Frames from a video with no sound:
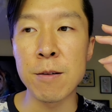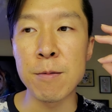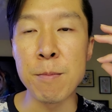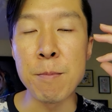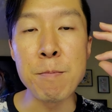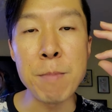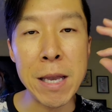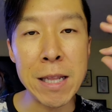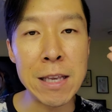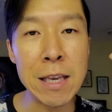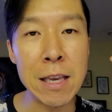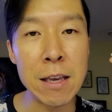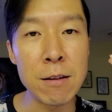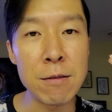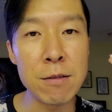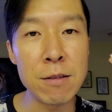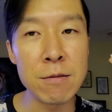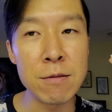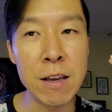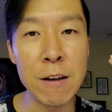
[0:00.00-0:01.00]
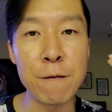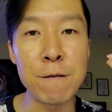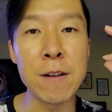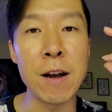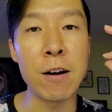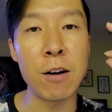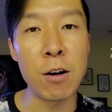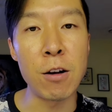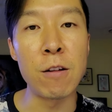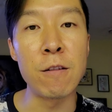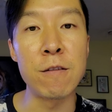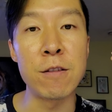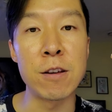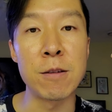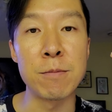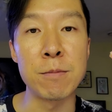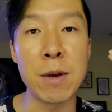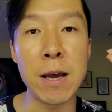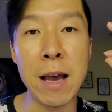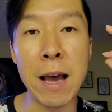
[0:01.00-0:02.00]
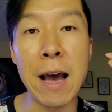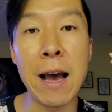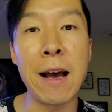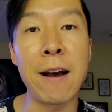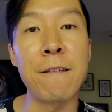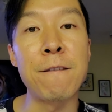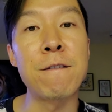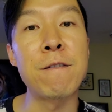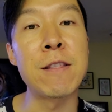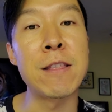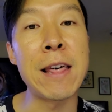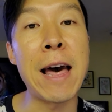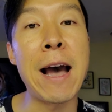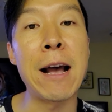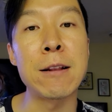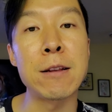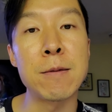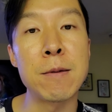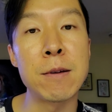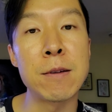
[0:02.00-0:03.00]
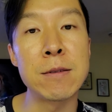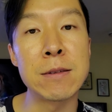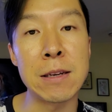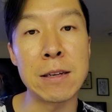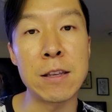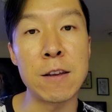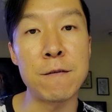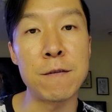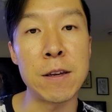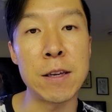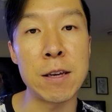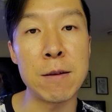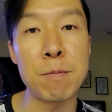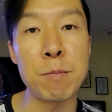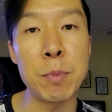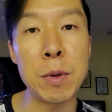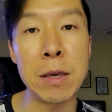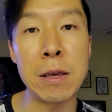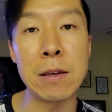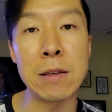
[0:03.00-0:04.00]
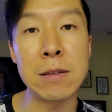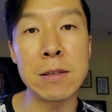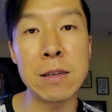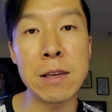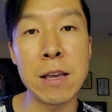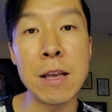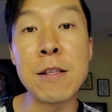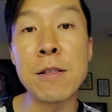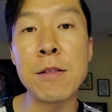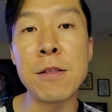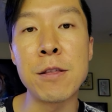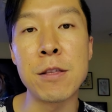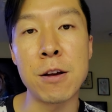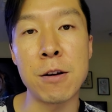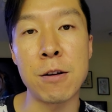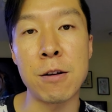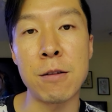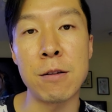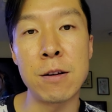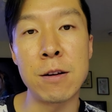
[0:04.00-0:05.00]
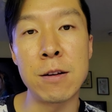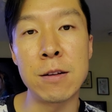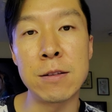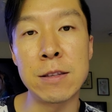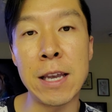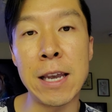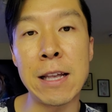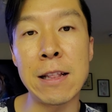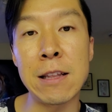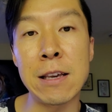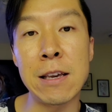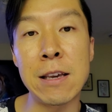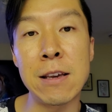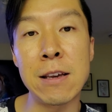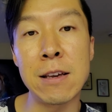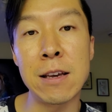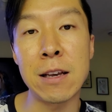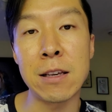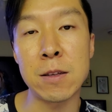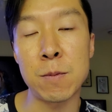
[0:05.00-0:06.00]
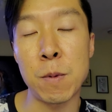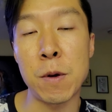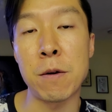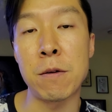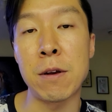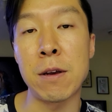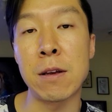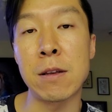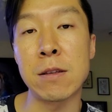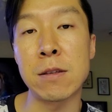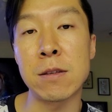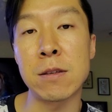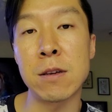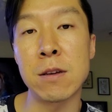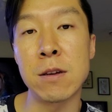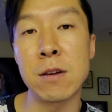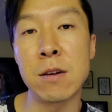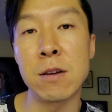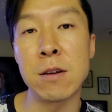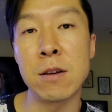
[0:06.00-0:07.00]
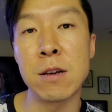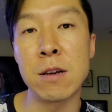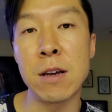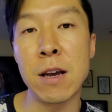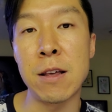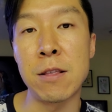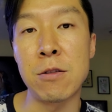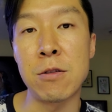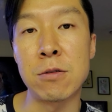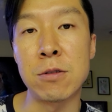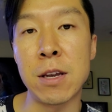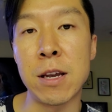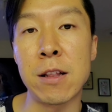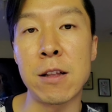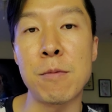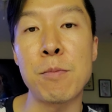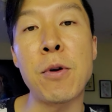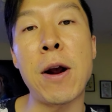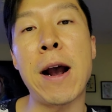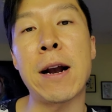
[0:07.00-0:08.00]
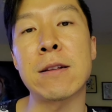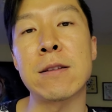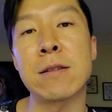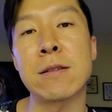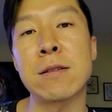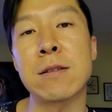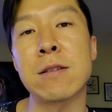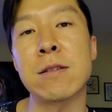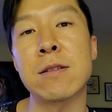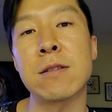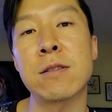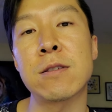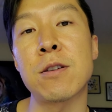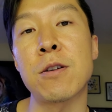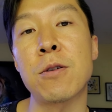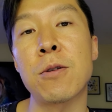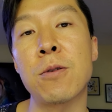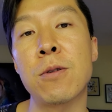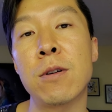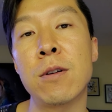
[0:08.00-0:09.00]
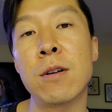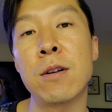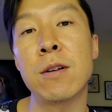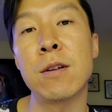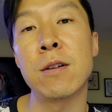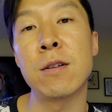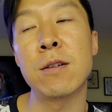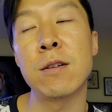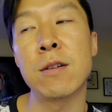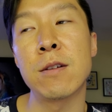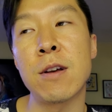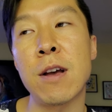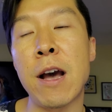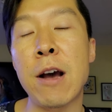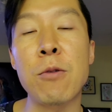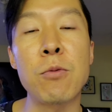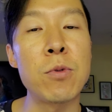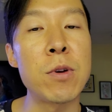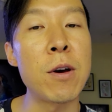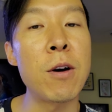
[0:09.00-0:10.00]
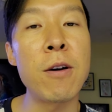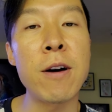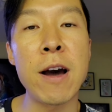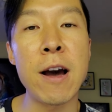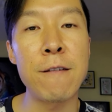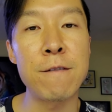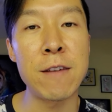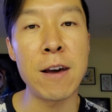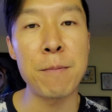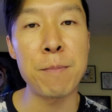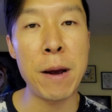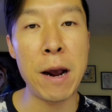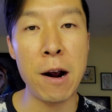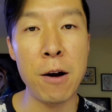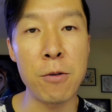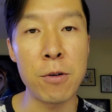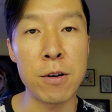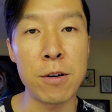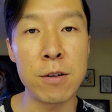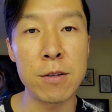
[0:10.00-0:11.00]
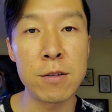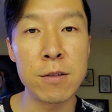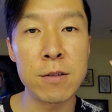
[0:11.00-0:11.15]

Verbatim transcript: many, if not all of them, have that significant piece in their daily experience and their daily practices. So, and we all have that power.